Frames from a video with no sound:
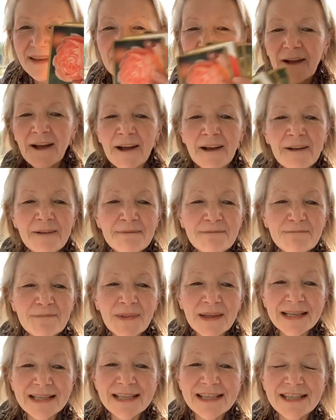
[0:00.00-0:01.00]

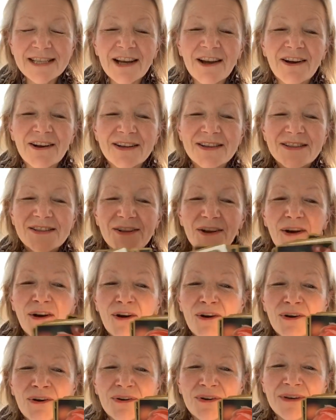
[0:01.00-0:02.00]
that starts
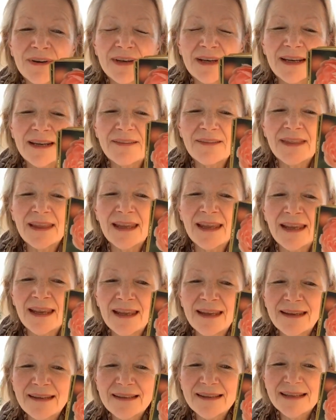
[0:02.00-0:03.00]
on
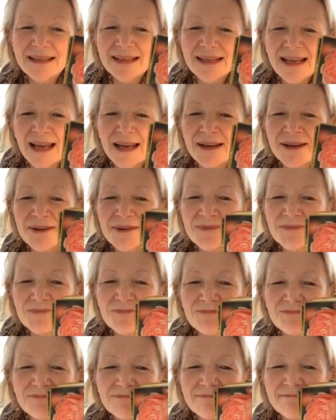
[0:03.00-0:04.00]
the
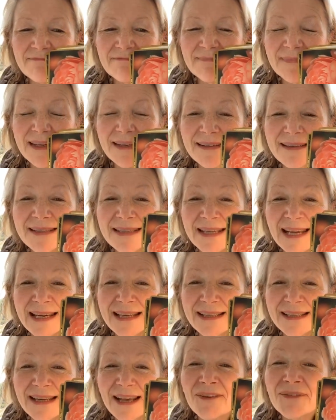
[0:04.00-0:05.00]

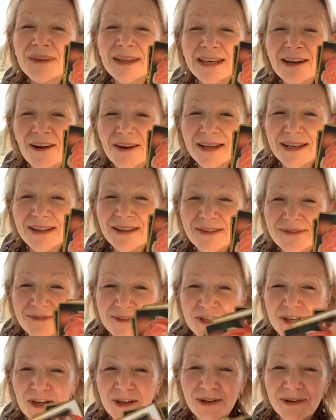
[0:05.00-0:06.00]
9th of
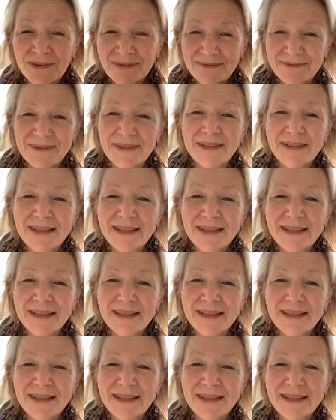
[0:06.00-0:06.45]
June,